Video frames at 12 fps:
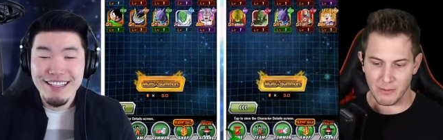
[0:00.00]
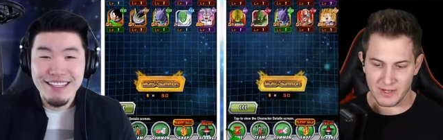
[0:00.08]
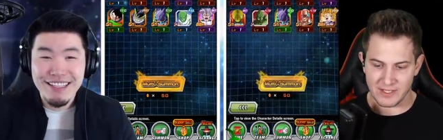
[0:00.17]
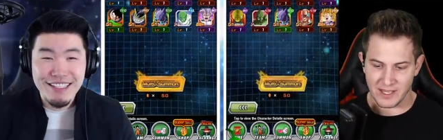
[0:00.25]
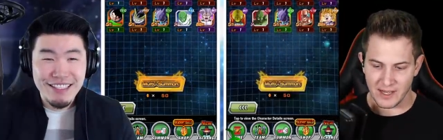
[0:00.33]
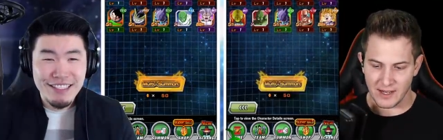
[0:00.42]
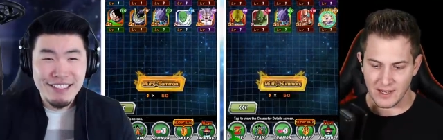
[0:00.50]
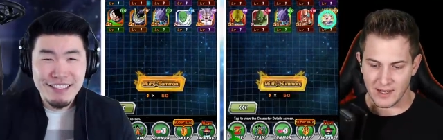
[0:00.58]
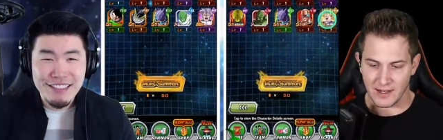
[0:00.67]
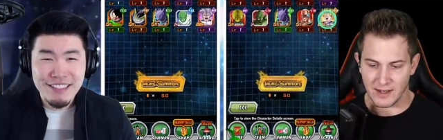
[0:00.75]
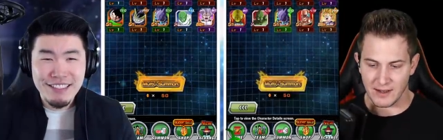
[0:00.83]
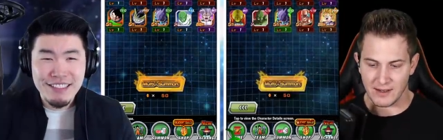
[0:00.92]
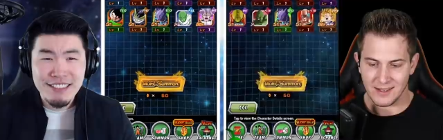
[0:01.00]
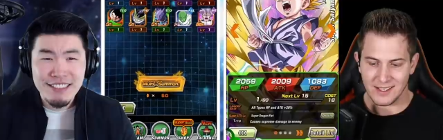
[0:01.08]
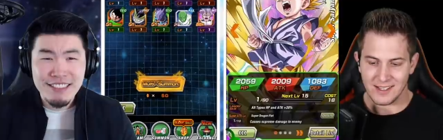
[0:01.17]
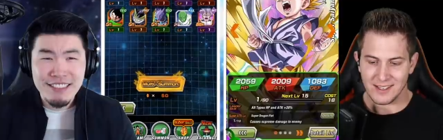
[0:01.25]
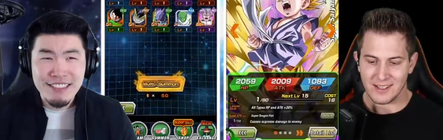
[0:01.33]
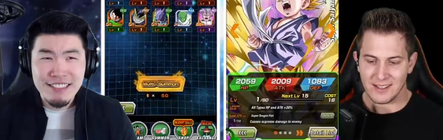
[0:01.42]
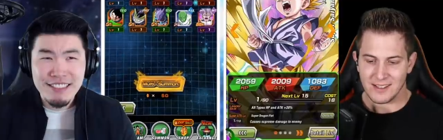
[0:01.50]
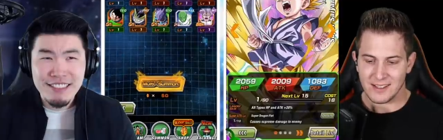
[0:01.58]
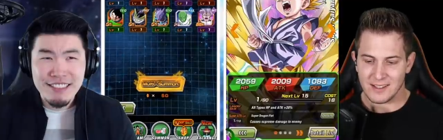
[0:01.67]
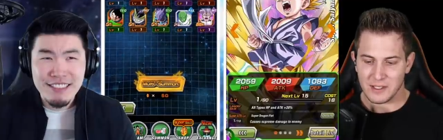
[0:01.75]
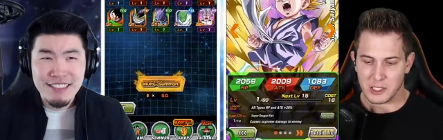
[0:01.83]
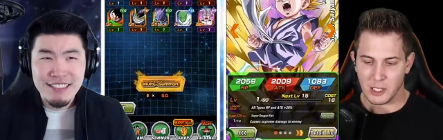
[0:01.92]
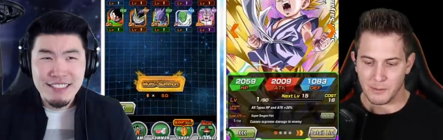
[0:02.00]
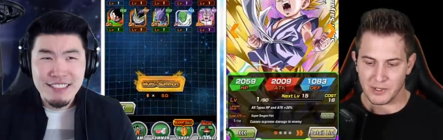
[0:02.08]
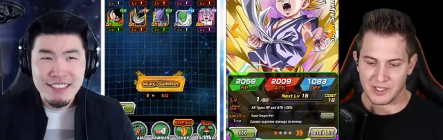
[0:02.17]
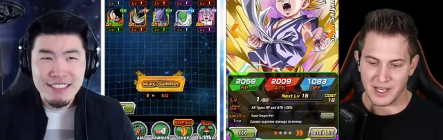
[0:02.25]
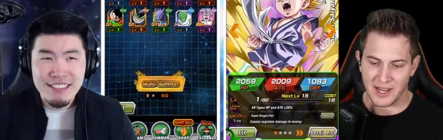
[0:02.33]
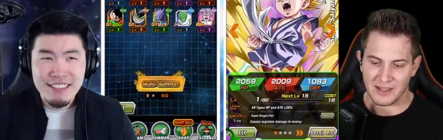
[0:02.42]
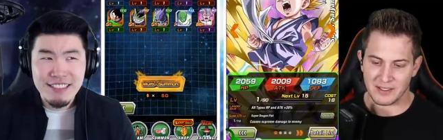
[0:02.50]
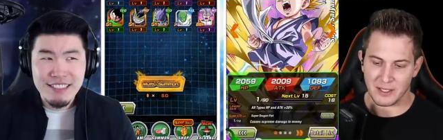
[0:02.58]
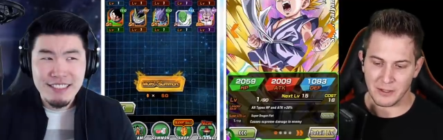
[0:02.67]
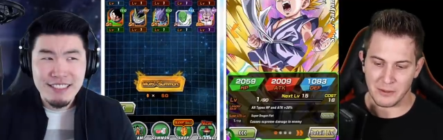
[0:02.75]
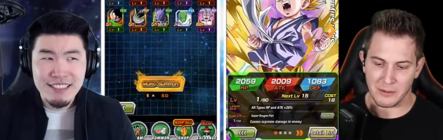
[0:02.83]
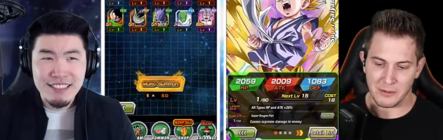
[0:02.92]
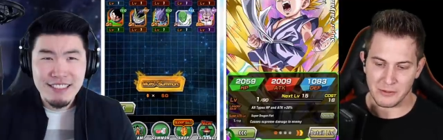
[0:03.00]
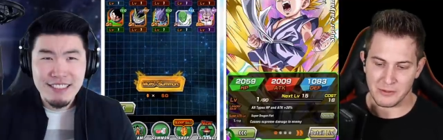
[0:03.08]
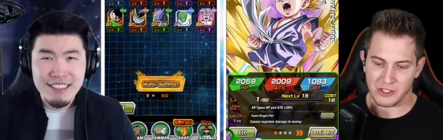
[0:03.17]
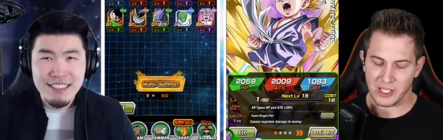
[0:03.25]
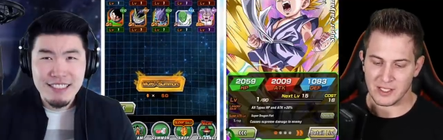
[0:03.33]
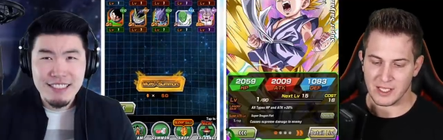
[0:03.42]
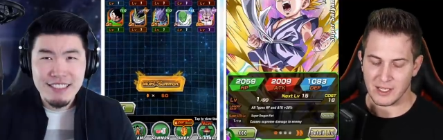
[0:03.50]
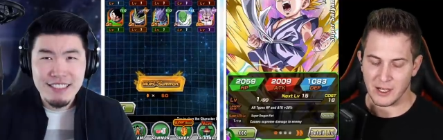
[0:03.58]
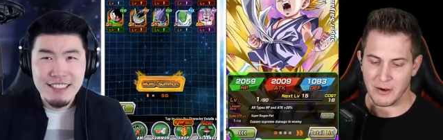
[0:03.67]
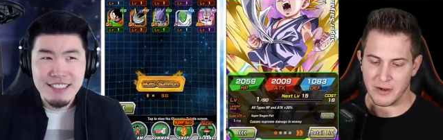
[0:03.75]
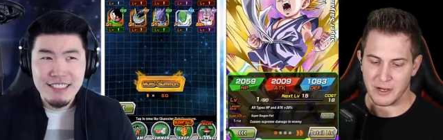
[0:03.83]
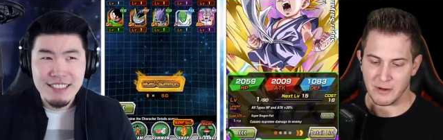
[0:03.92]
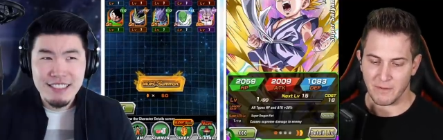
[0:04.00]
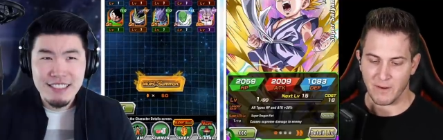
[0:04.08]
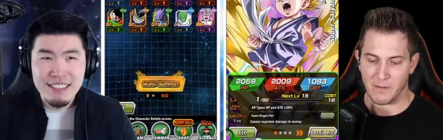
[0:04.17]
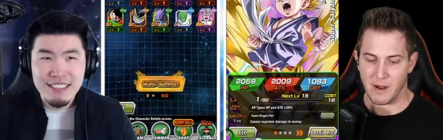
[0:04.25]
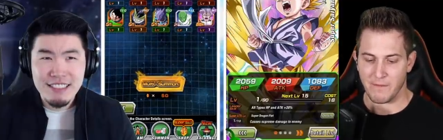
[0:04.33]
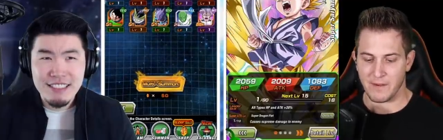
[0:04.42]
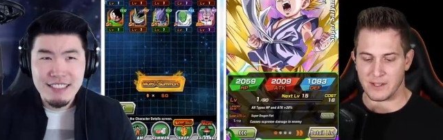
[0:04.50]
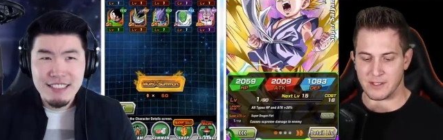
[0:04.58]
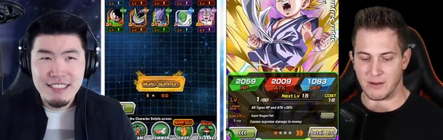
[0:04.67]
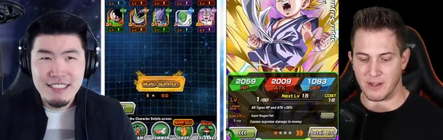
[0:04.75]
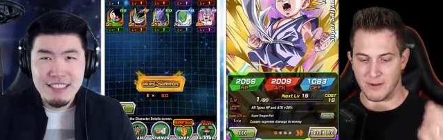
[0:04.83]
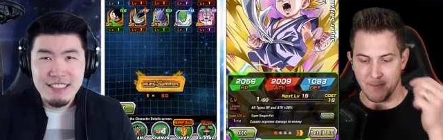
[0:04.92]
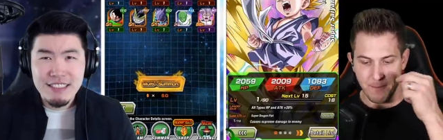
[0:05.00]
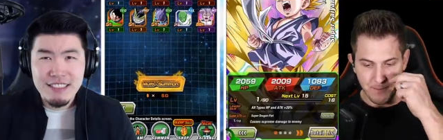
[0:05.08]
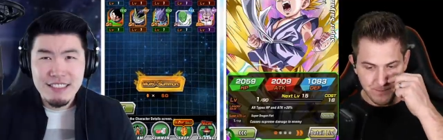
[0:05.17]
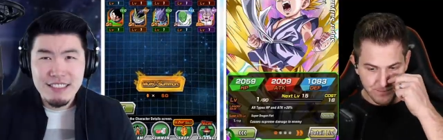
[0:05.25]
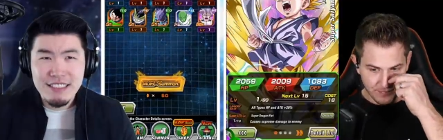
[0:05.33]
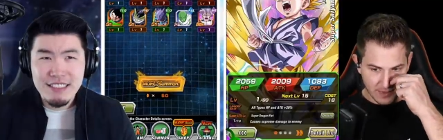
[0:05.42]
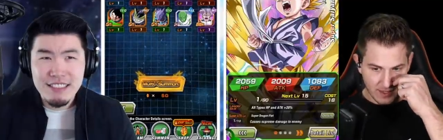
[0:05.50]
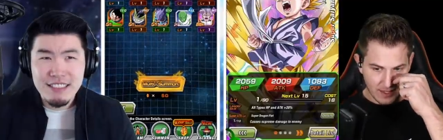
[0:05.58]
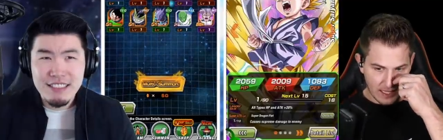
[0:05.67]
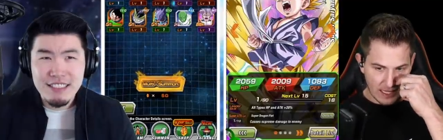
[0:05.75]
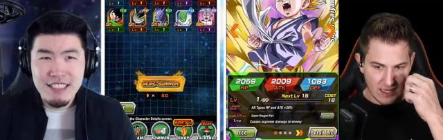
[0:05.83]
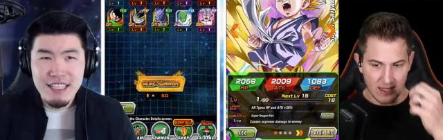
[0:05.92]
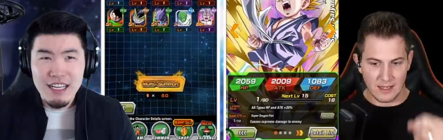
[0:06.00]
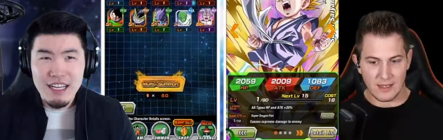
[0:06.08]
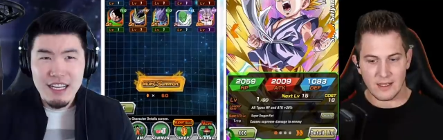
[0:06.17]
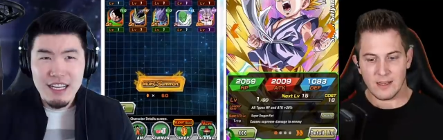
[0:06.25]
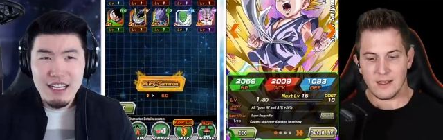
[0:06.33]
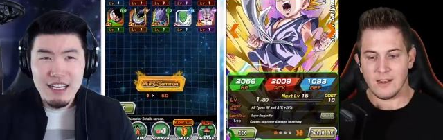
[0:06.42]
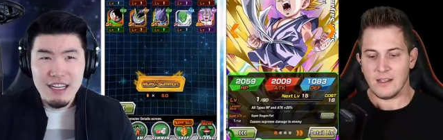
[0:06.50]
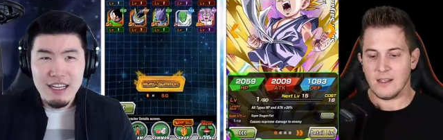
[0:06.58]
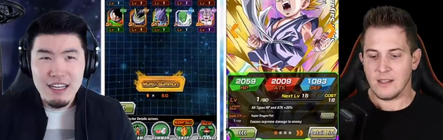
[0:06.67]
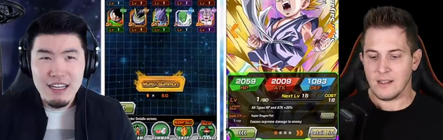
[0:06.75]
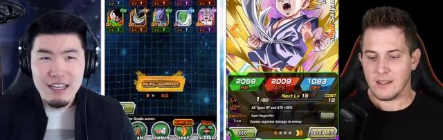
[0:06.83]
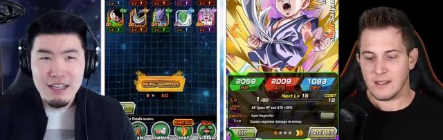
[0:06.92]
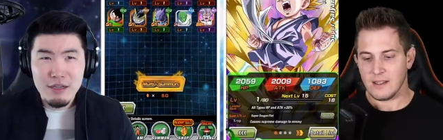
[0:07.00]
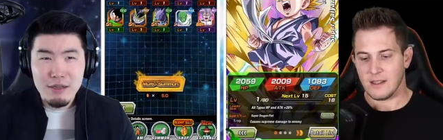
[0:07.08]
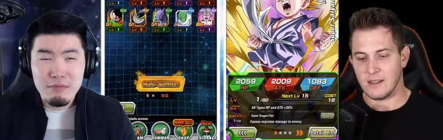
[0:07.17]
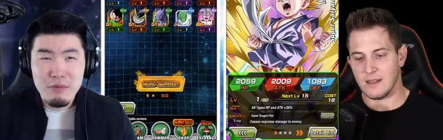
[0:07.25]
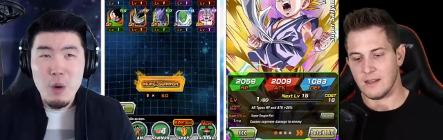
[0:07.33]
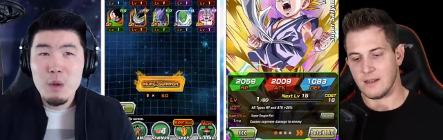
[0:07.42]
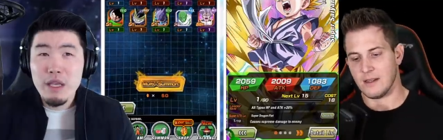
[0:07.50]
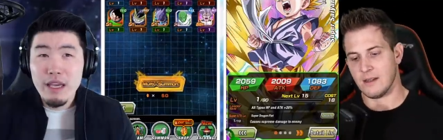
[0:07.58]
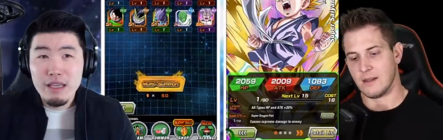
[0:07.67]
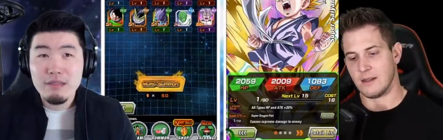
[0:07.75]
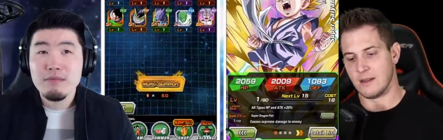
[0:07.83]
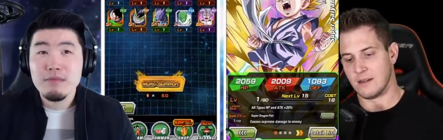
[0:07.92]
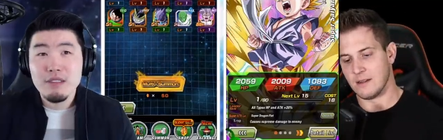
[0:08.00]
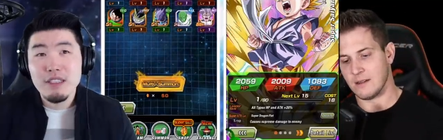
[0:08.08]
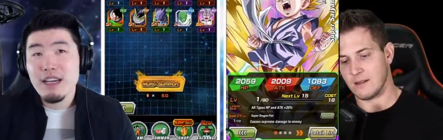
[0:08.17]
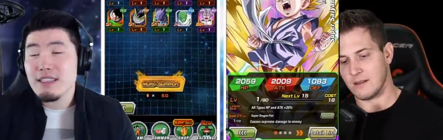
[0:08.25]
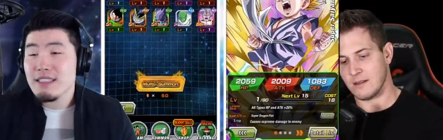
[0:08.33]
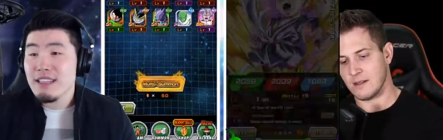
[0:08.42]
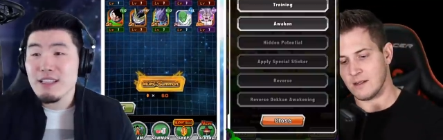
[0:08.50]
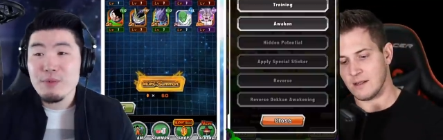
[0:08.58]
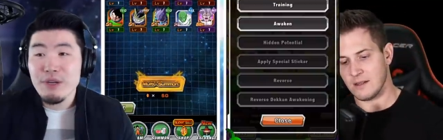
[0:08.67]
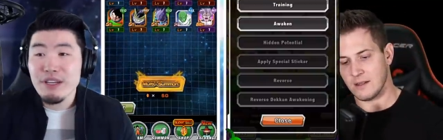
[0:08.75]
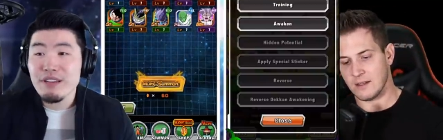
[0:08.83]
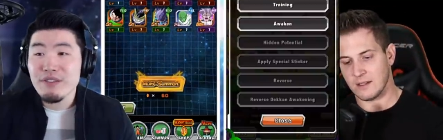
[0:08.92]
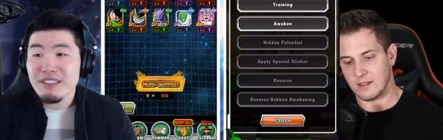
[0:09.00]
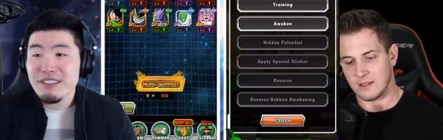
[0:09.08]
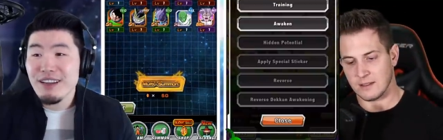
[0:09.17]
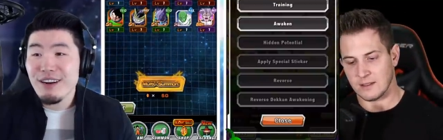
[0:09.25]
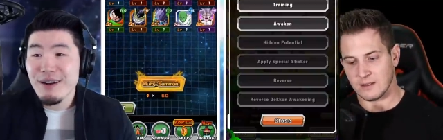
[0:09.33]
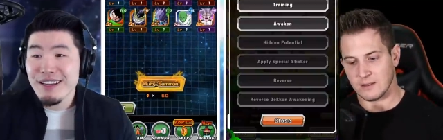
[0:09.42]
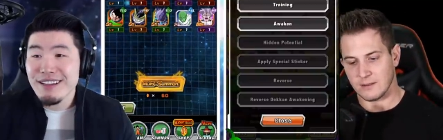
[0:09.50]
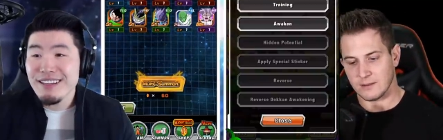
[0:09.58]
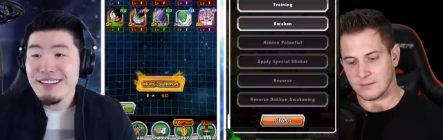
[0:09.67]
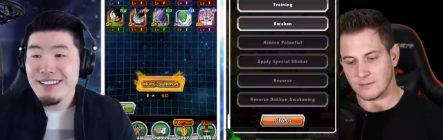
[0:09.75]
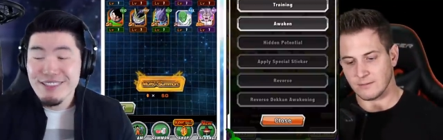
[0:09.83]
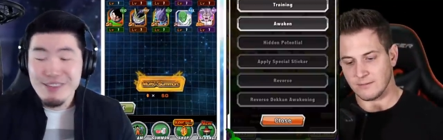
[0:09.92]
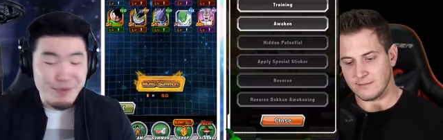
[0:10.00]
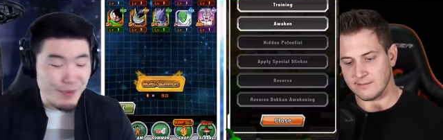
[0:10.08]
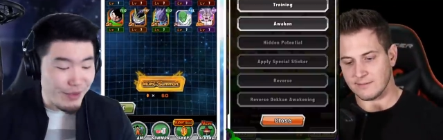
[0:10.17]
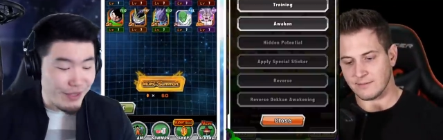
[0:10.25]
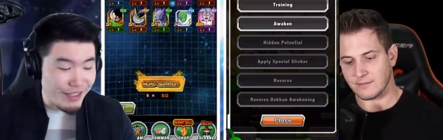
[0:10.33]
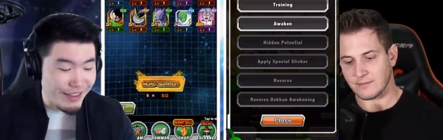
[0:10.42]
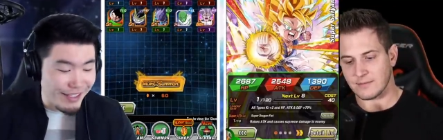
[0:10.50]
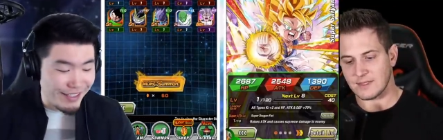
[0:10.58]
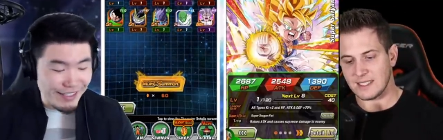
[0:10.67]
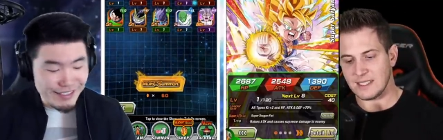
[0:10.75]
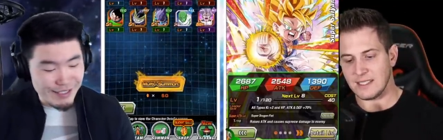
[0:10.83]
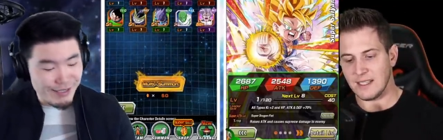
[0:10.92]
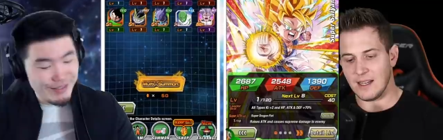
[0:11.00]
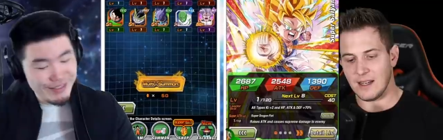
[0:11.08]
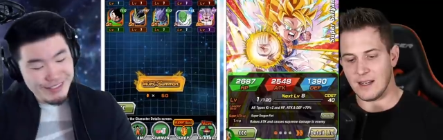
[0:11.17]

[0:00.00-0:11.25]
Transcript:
Speaker 1: was a uh, Super Saiyan 2 GT Goku from a PHY unit.
Speaker 2: Um, okay. Okay, I'd say that's pretty even. All right. So we both eat then. Let's go.